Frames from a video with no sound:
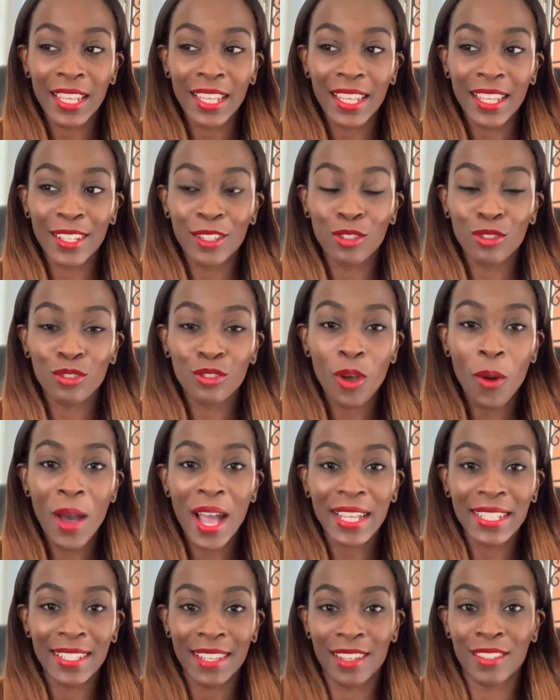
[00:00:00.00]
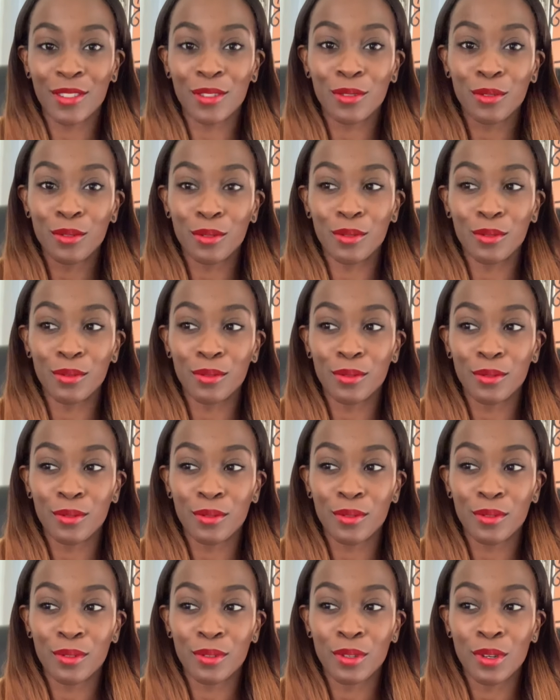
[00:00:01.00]
it's so identical
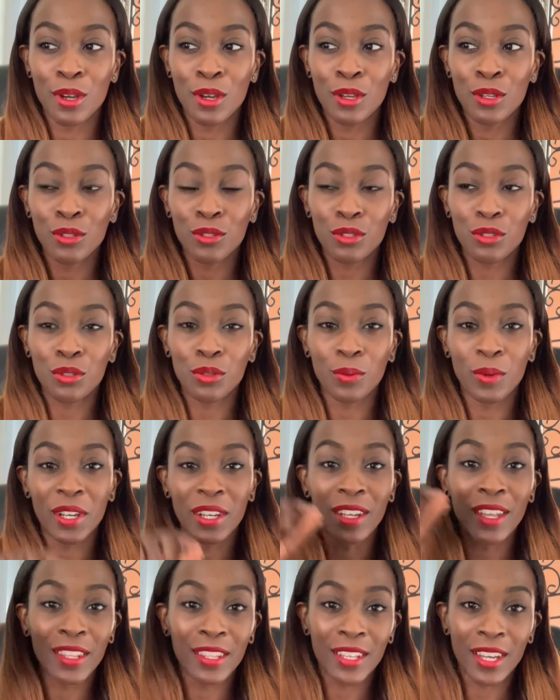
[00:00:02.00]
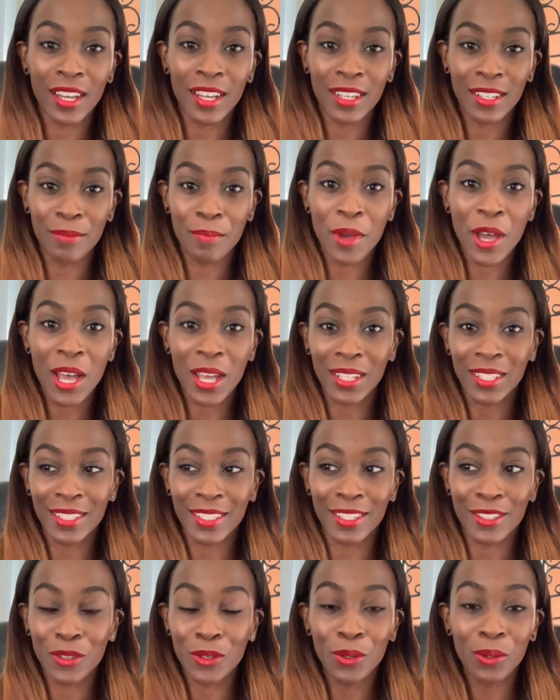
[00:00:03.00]
to another
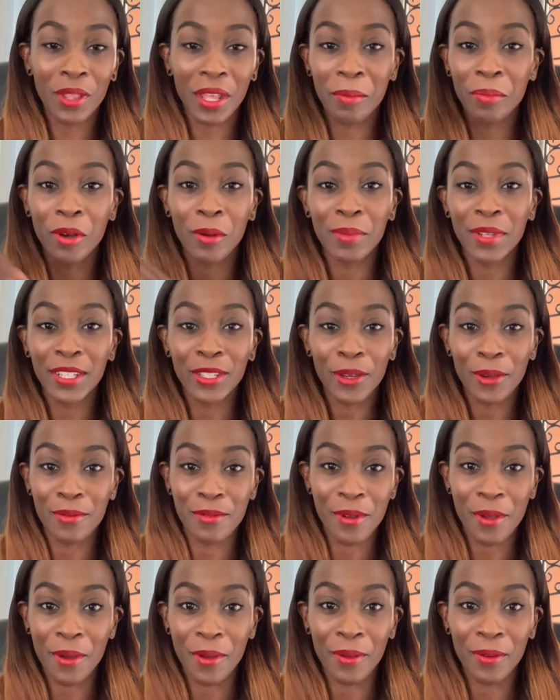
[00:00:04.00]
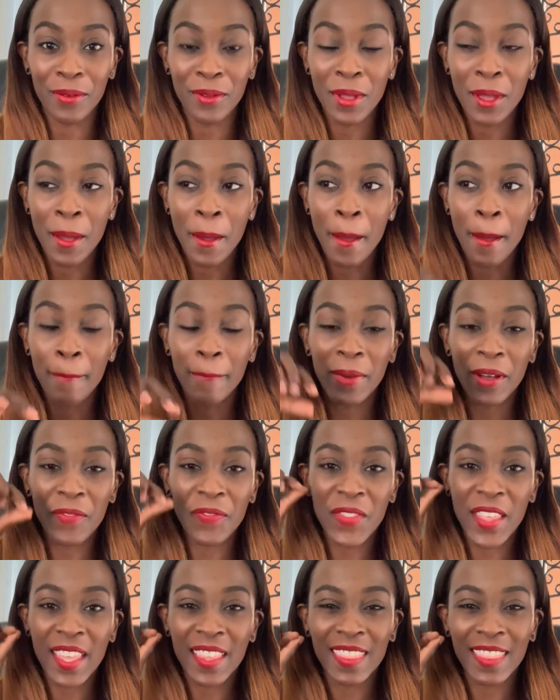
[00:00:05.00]
person who they probably don't know.
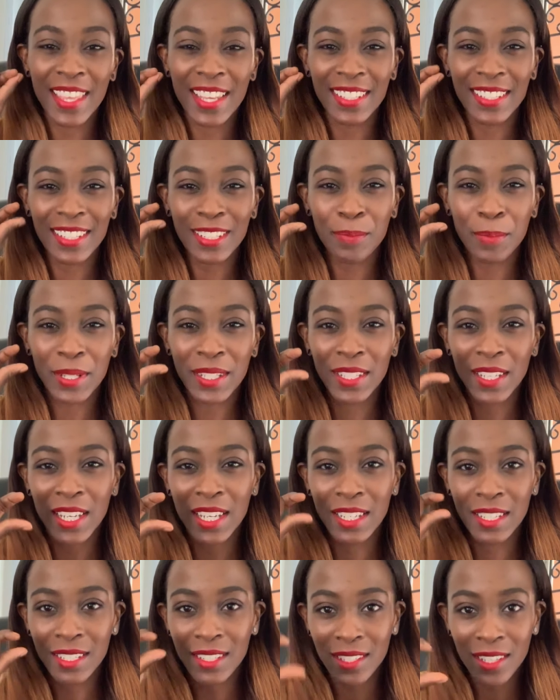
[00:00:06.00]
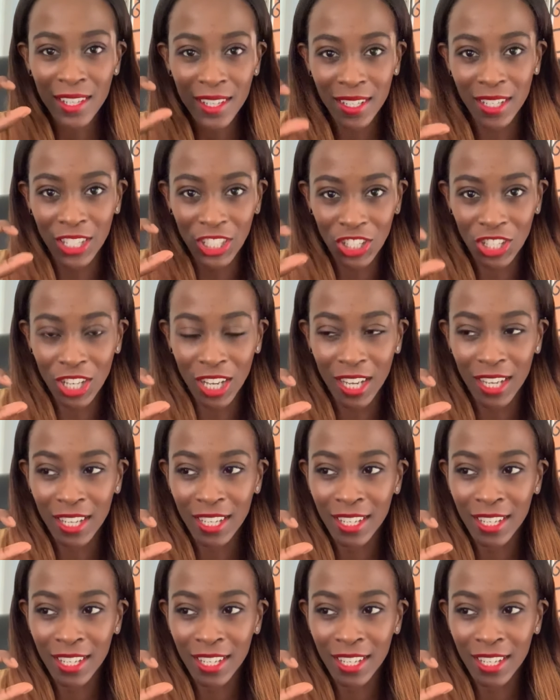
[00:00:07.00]
But there's this particular signature.